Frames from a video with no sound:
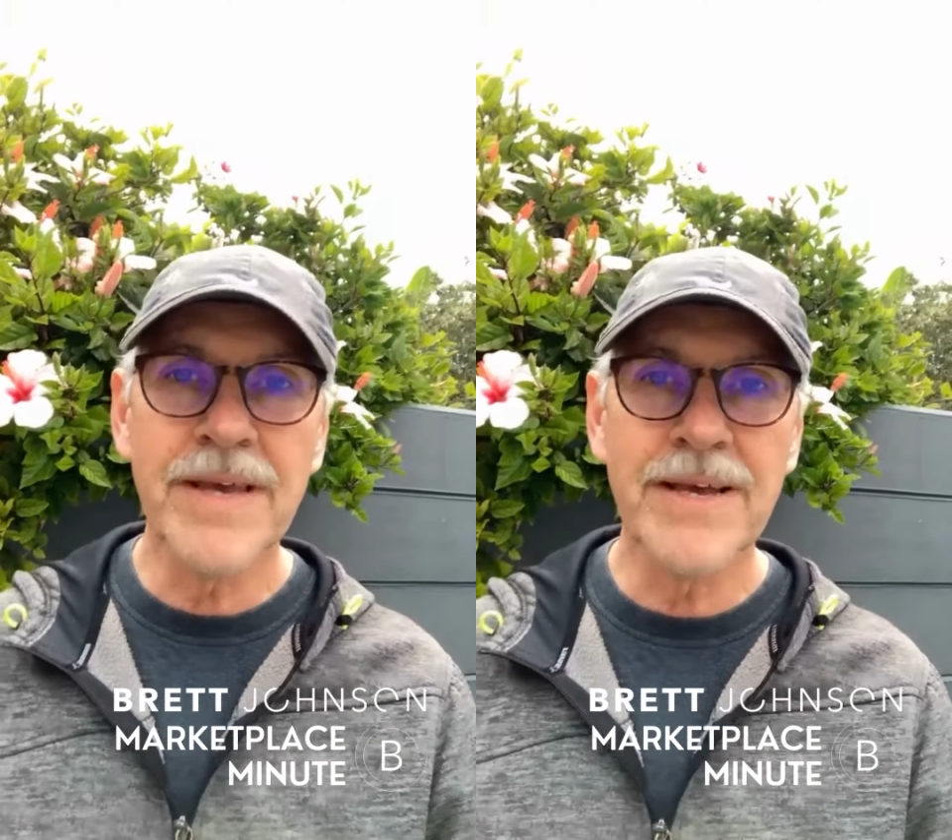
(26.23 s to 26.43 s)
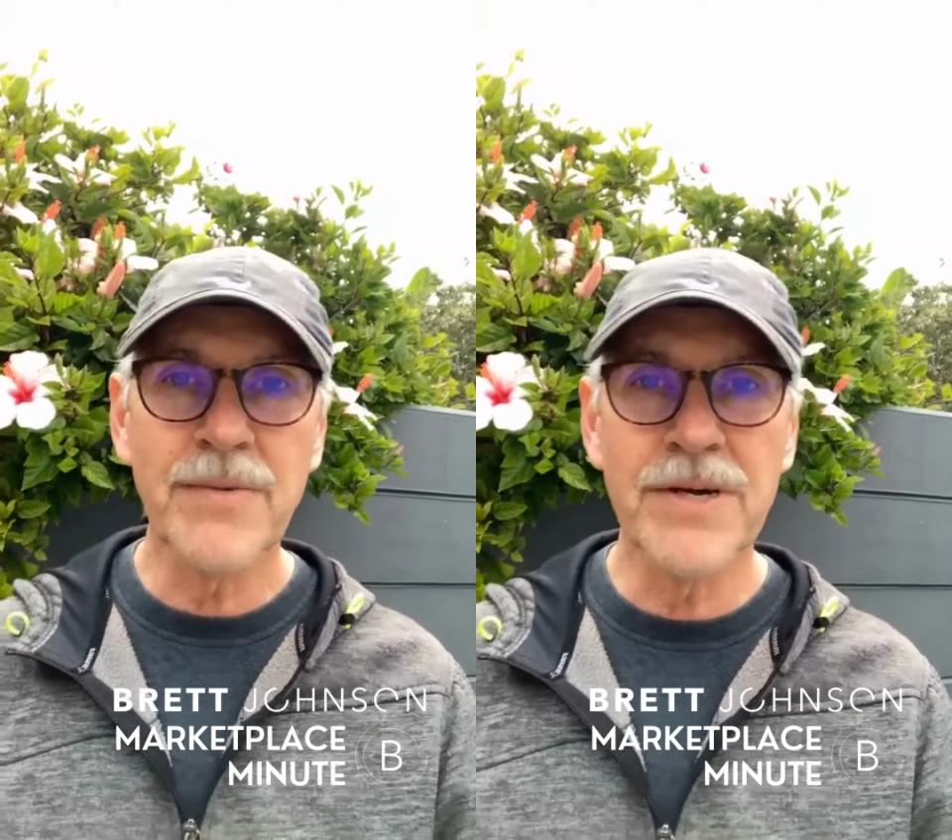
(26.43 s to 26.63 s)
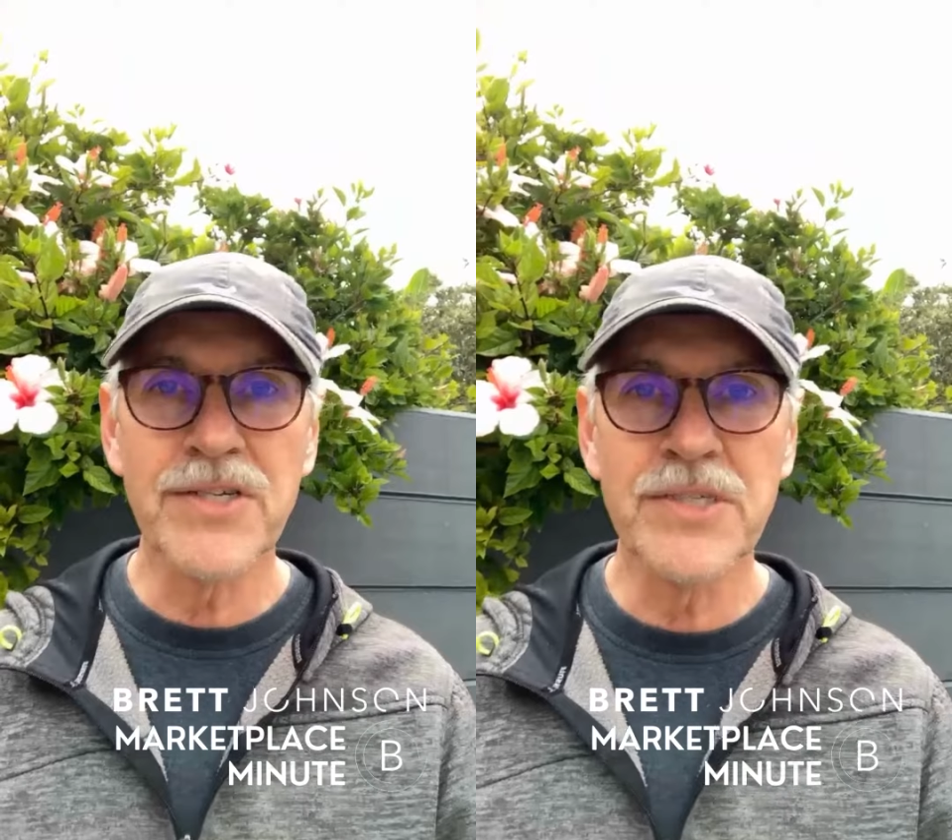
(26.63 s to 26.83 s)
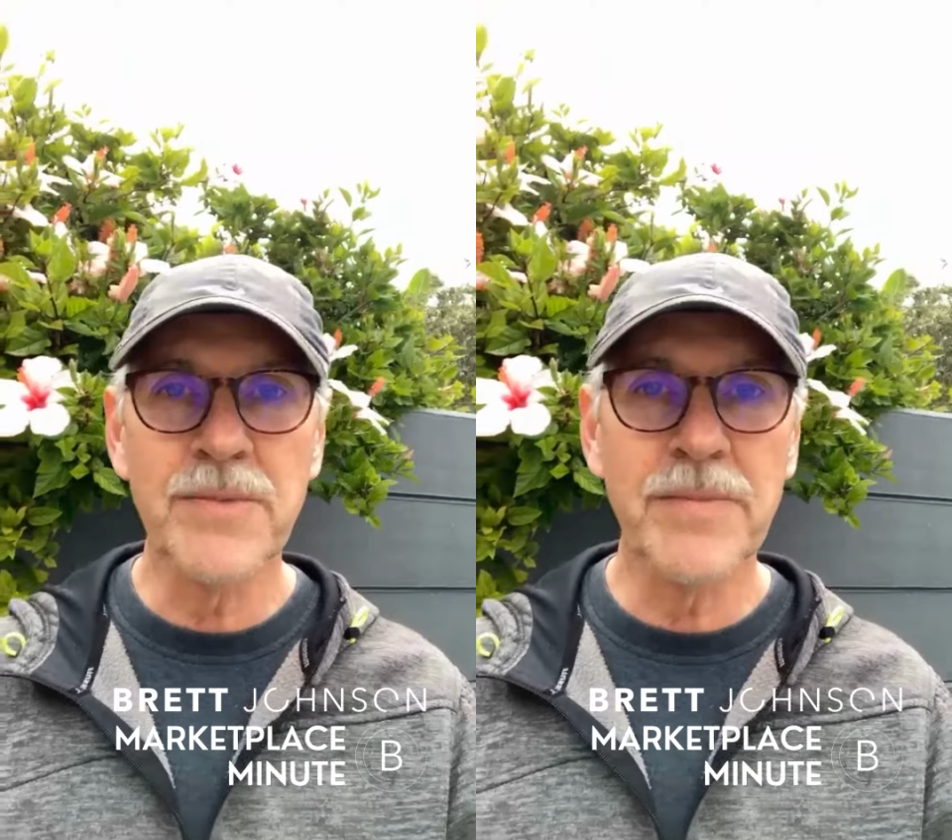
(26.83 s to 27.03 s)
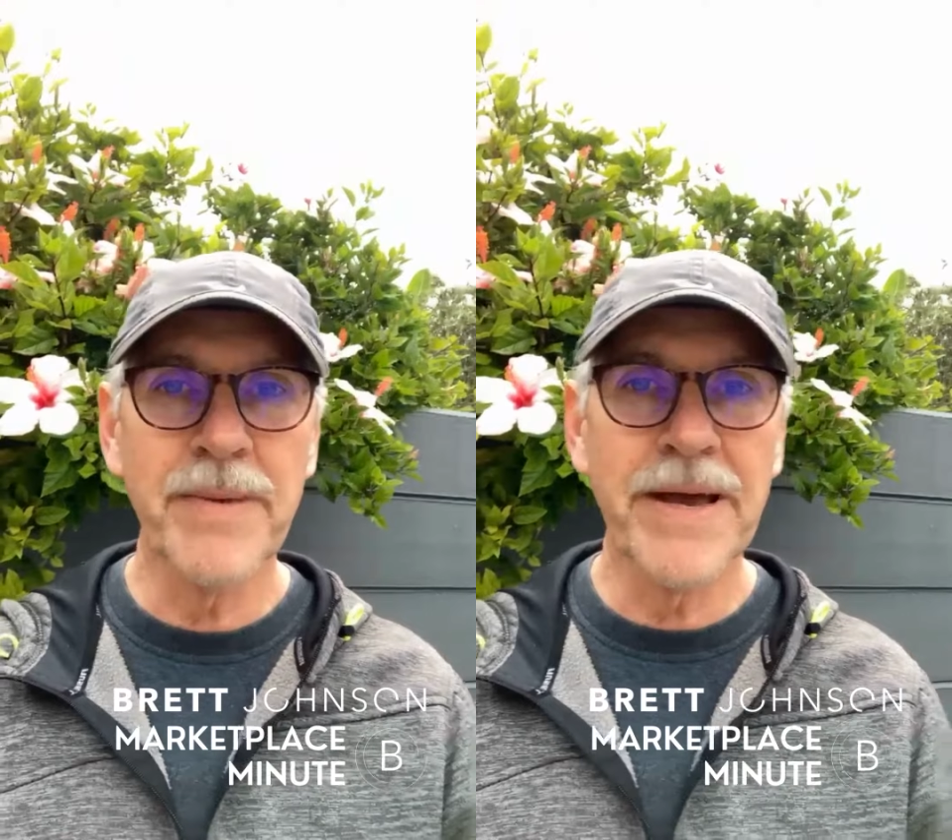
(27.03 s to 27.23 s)
a
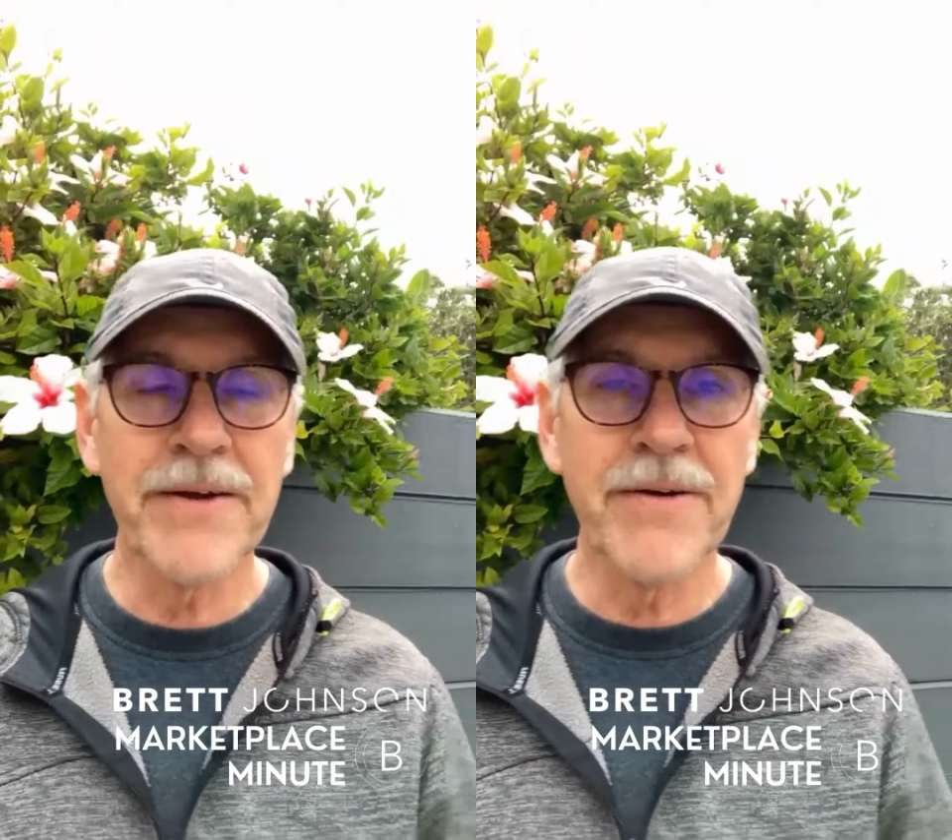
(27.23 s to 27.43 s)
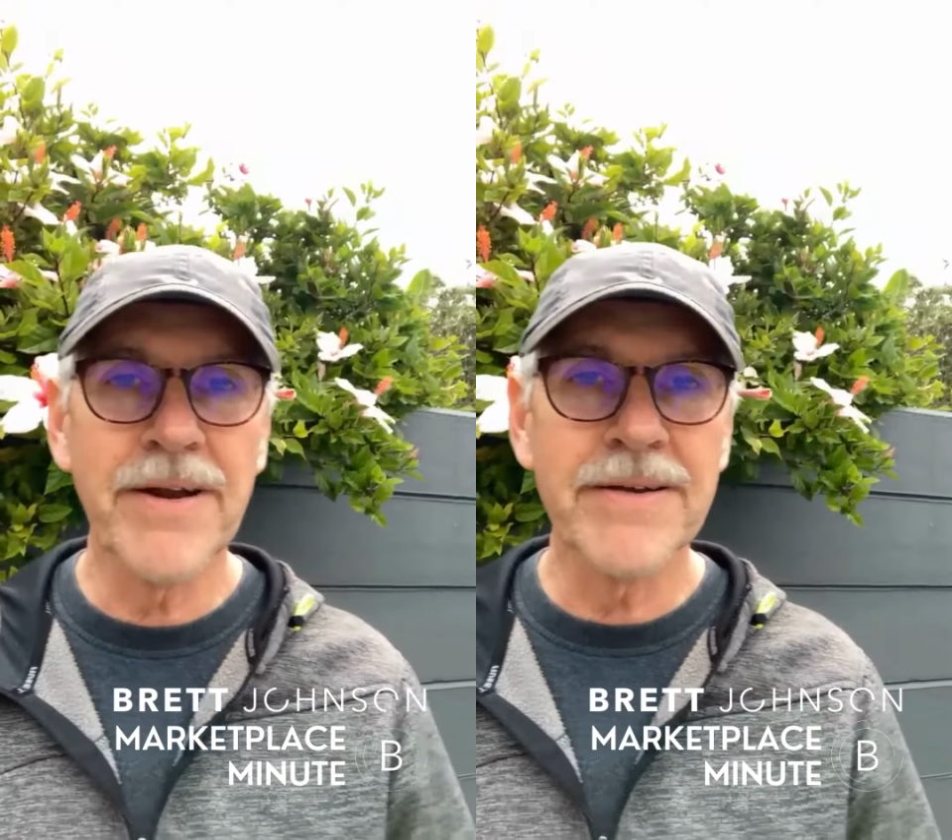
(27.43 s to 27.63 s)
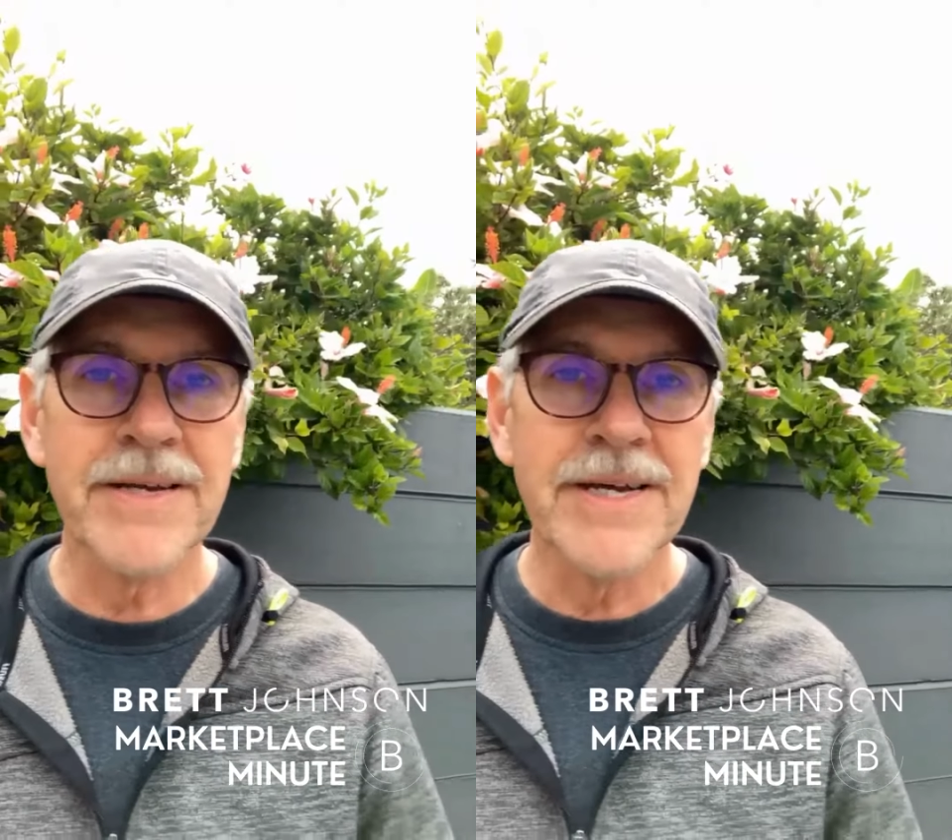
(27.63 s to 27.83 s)
questionable background.